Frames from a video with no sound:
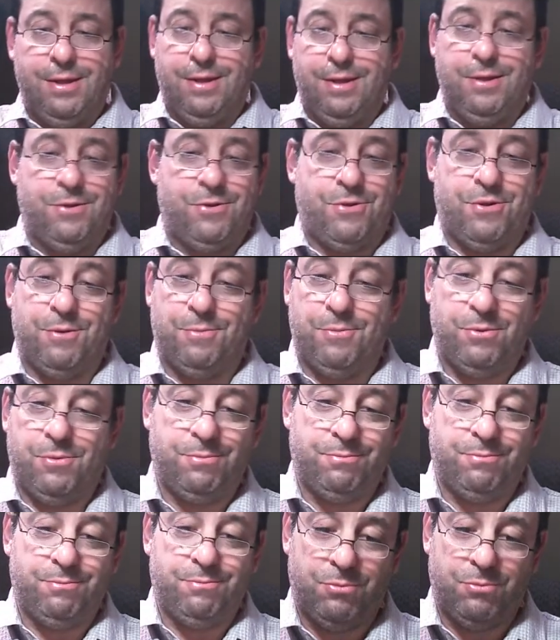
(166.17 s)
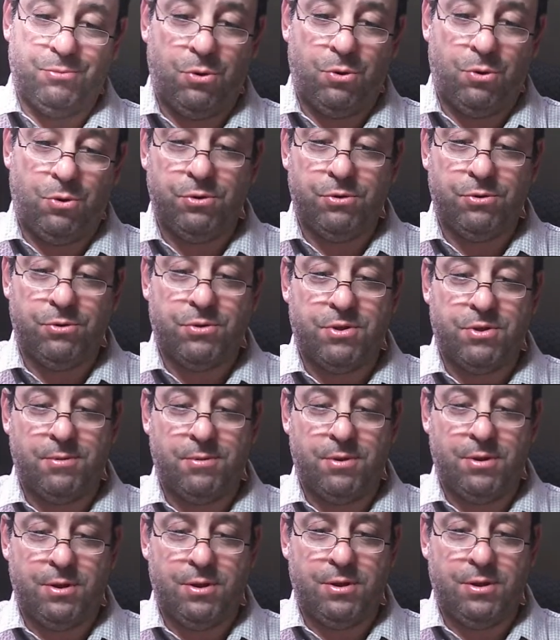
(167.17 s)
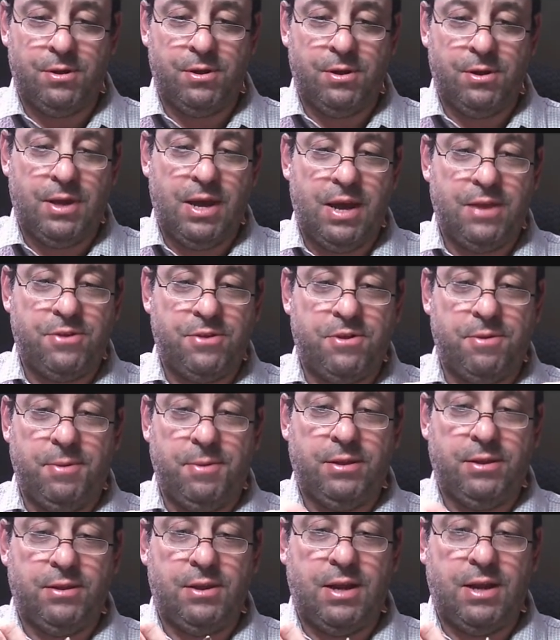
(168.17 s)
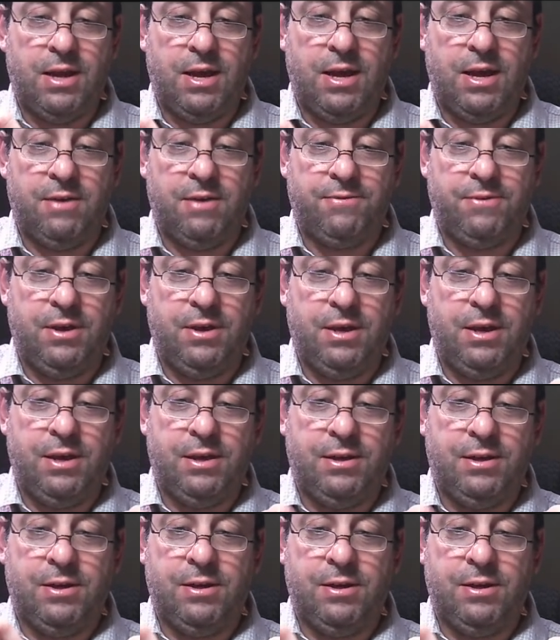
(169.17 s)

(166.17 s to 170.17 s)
some older head cement that I have, and